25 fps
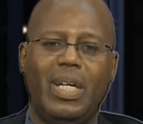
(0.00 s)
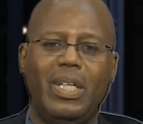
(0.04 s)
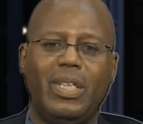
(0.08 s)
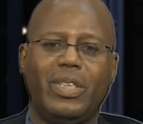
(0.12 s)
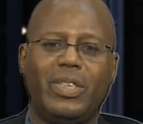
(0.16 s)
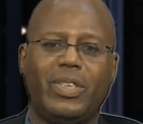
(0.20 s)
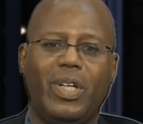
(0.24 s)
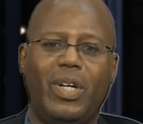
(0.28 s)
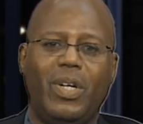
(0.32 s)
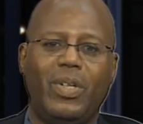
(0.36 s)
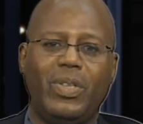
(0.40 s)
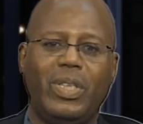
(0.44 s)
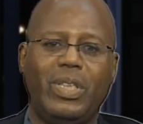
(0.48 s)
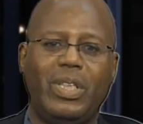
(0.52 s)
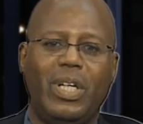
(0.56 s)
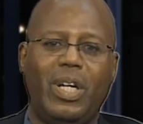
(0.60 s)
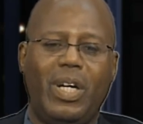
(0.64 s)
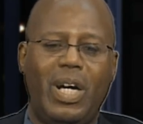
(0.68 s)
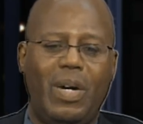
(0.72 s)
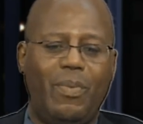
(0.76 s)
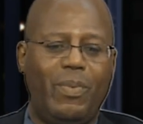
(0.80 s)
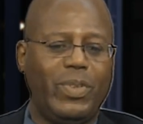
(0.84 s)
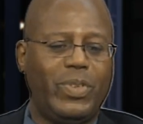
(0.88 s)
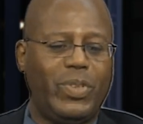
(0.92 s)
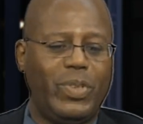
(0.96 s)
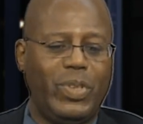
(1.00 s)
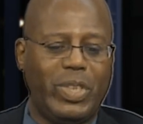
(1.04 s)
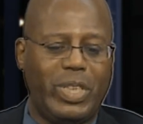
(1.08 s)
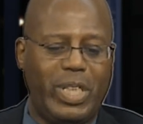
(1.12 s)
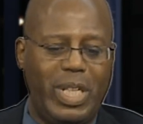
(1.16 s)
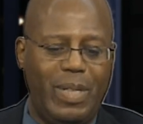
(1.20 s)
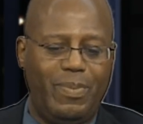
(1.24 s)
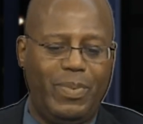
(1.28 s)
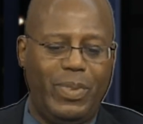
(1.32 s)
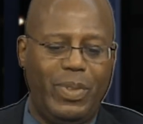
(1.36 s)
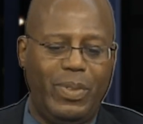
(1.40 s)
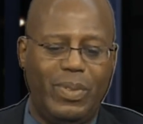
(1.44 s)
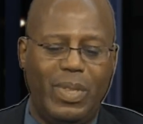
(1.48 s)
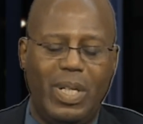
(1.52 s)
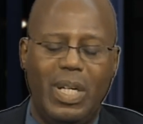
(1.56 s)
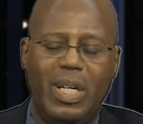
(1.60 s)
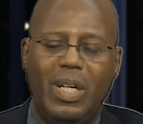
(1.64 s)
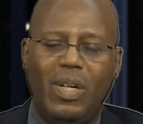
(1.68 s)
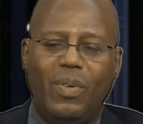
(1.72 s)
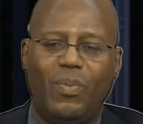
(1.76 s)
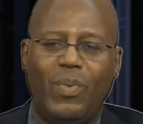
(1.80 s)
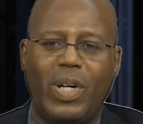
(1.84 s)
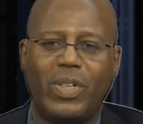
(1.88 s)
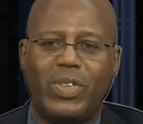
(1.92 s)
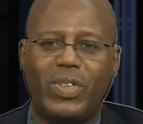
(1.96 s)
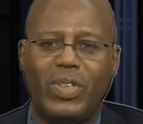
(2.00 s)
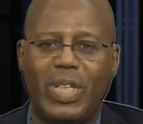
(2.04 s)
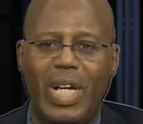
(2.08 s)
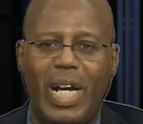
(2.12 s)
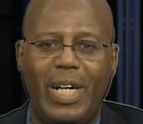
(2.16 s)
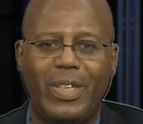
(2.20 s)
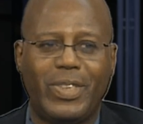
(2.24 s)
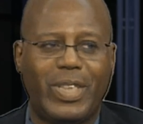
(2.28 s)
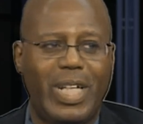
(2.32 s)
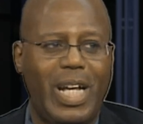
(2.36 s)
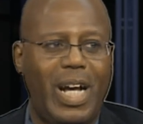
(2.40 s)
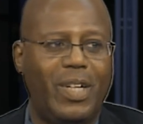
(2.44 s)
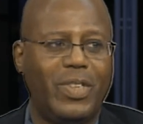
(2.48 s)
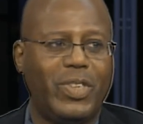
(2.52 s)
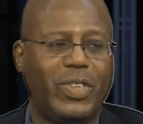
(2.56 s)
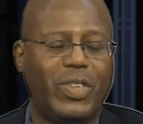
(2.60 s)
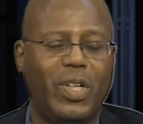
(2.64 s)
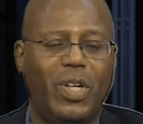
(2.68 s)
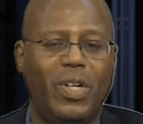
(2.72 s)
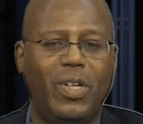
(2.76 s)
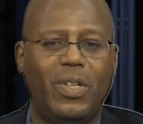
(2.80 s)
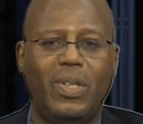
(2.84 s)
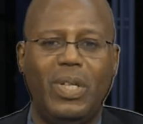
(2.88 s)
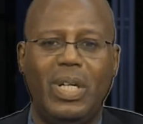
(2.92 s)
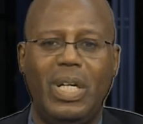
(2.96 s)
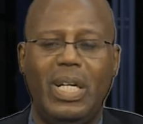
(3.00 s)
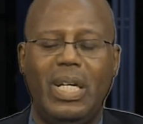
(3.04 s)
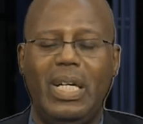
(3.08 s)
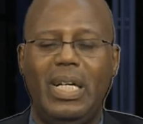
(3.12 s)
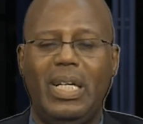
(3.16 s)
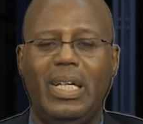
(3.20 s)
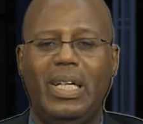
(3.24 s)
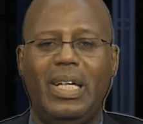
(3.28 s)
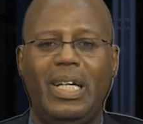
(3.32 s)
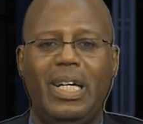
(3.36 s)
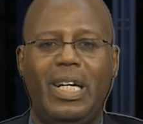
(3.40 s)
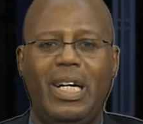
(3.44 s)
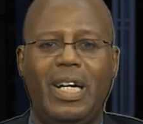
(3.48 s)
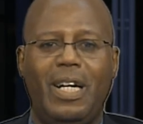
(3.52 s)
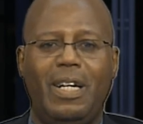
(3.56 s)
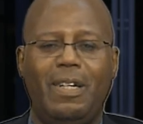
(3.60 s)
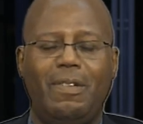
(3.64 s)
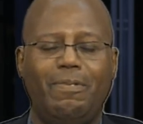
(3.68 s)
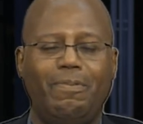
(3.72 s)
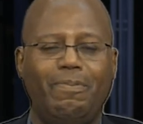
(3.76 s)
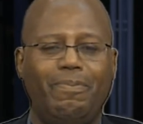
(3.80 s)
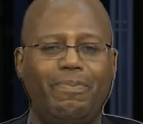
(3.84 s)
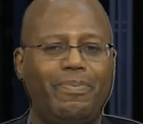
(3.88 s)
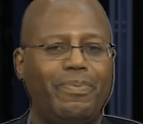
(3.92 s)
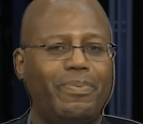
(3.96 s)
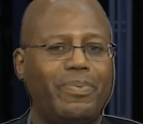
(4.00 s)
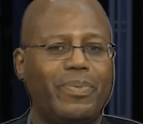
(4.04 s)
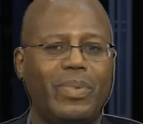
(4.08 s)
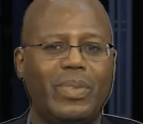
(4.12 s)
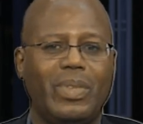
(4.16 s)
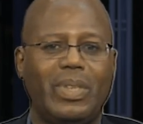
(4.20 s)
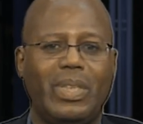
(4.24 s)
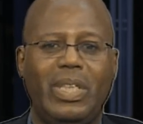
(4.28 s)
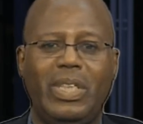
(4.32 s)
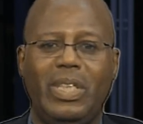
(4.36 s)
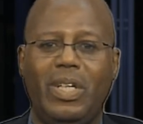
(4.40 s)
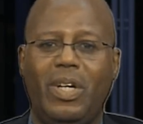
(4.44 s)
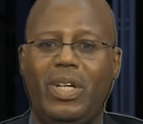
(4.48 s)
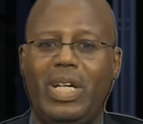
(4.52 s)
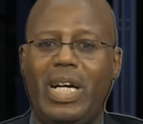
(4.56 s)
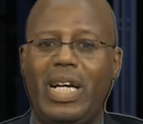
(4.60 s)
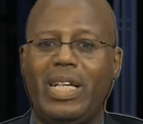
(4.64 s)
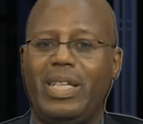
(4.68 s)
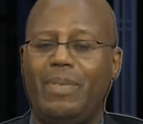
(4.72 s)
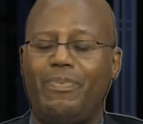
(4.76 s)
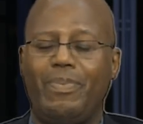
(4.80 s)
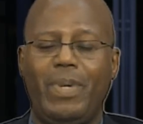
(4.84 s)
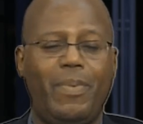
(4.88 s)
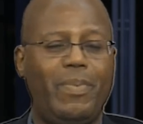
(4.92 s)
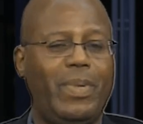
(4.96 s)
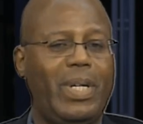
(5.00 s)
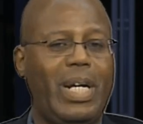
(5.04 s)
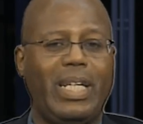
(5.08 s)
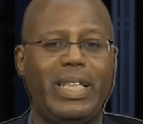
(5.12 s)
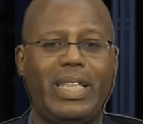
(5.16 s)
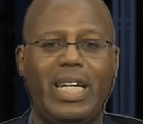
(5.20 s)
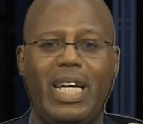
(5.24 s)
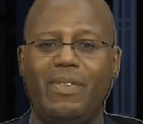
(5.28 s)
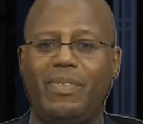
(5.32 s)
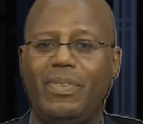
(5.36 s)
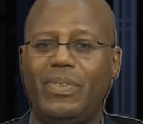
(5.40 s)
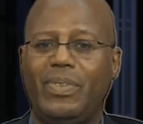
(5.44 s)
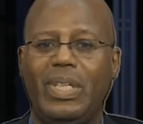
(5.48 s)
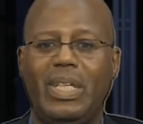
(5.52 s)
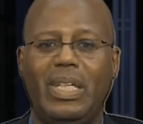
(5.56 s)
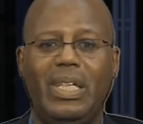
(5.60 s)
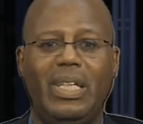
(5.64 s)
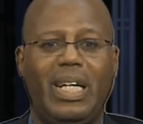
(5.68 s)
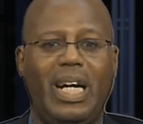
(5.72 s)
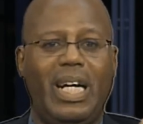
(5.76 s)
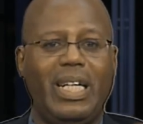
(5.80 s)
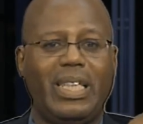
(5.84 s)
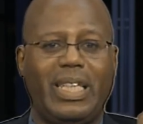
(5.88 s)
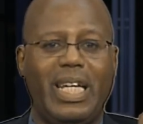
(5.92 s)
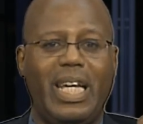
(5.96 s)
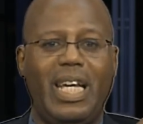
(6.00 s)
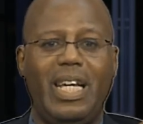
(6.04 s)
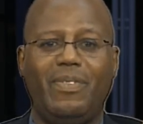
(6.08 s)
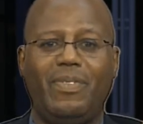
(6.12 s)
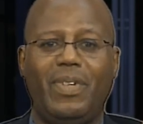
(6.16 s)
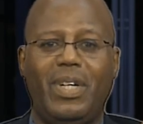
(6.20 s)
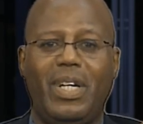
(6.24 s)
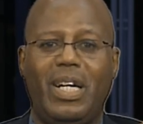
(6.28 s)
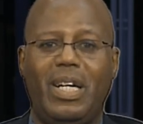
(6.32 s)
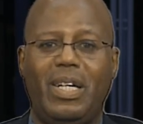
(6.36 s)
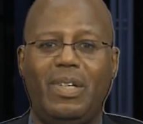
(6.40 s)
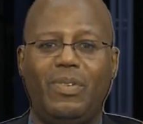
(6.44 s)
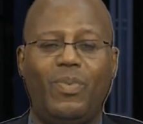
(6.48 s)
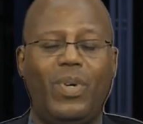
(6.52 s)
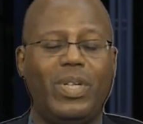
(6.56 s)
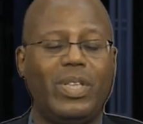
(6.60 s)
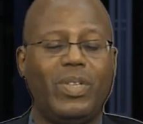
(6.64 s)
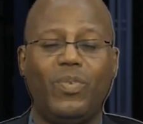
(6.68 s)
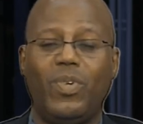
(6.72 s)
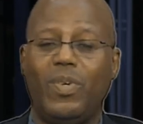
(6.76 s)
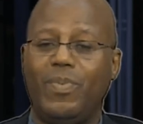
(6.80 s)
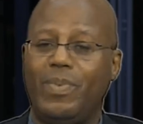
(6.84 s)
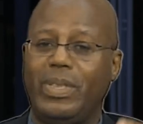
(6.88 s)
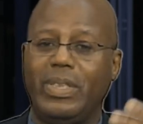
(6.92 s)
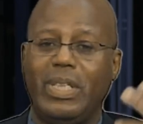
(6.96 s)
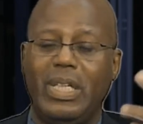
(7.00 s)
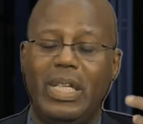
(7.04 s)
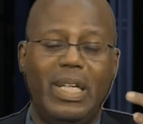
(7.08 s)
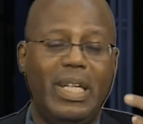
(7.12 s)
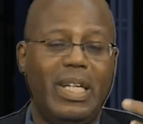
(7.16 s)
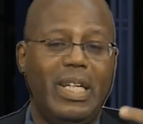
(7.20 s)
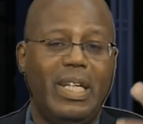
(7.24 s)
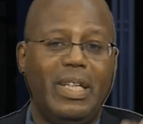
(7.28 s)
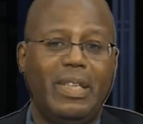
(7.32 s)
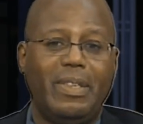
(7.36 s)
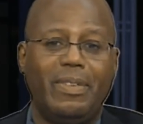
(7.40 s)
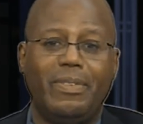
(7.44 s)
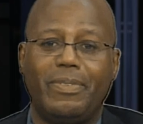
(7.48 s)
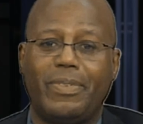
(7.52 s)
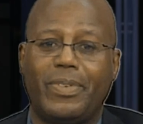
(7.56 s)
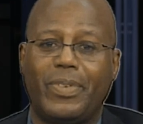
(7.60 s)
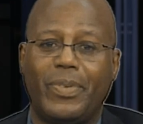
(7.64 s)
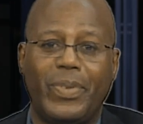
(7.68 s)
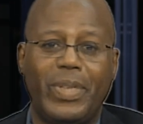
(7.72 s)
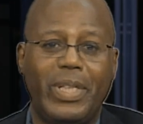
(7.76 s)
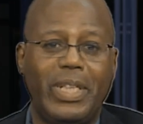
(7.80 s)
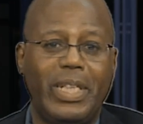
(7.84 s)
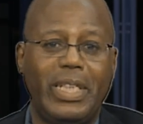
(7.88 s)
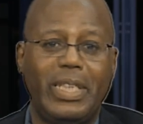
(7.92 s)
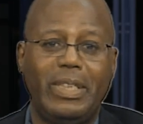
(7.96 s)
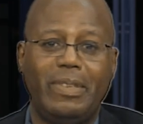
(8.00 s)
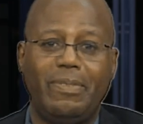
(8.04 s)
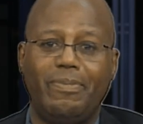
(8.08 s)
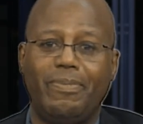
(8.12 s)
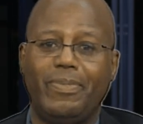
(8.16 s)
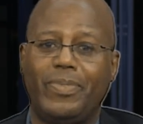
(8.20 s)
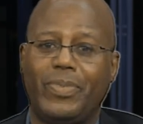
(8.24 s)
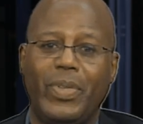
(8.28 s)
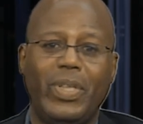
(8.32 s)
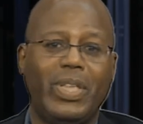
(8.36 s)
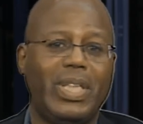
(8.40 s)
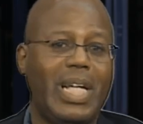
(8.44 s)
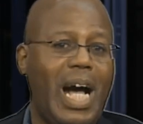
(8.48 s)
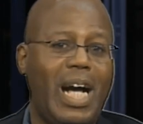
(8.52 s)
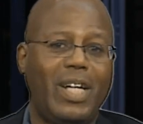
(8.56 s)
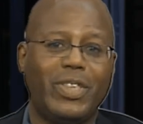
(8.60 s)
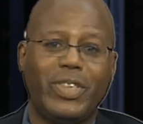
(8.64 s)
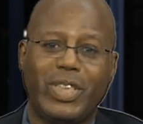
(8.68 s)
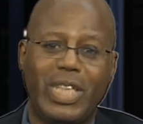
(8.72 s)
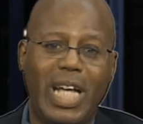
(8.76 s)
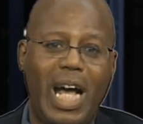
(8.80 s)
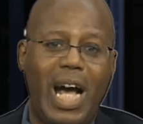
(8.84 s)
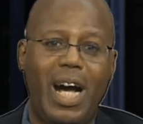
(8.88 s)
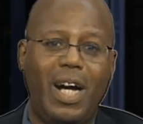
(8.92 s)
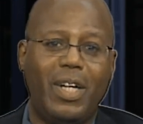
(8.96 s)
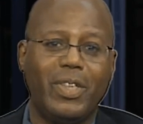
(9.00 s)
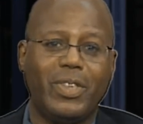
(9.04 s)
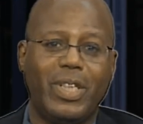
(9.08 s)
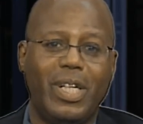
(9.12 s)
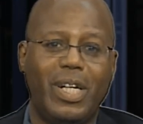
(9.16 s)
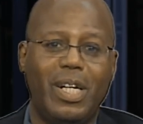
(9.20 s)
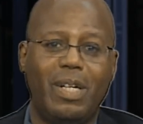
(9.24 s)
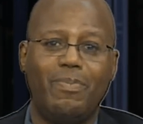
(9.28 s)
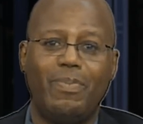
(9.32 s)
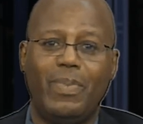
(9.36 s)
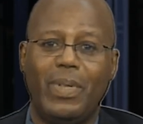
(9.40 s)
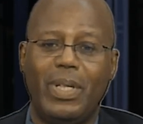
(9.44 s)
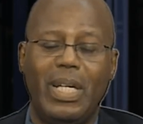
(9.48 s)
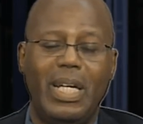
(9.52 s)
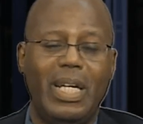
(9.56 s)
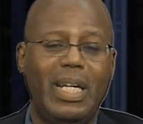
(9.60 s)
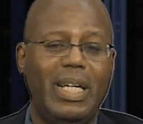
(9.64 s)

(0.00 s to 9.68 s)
So, you know, I want you to keep watching Lifestyle Show. You know, I remember I gave Wonder Woman three Lifestyles up.